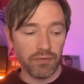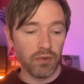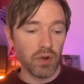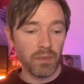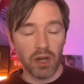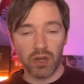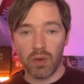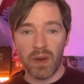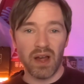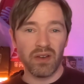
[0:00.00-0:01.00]
or we might have
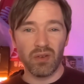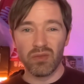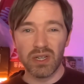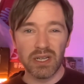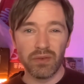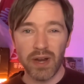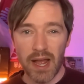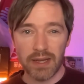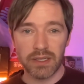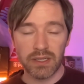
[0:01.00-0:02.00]
come out and not really
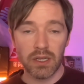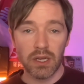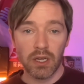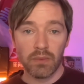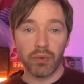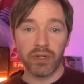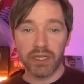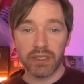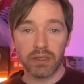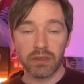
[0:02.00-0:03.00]
reacted, but we did.